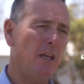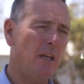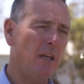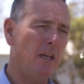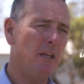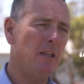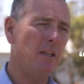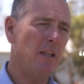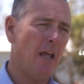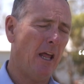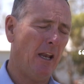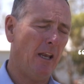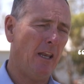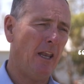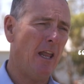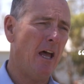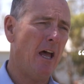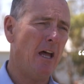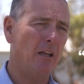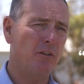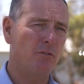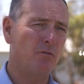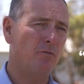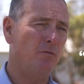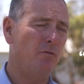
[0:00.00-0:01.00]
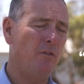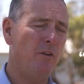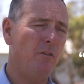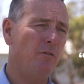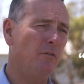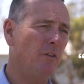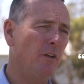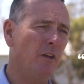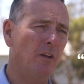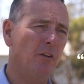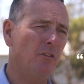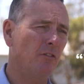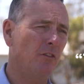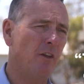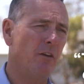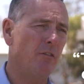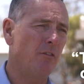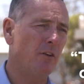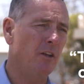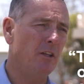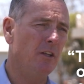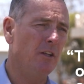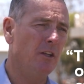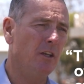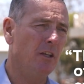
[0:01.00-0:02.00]
in that last fifty to
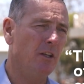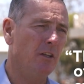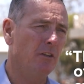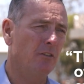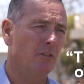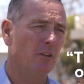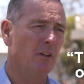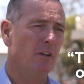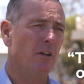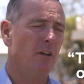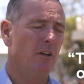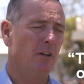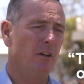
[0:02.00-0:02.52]
seventy years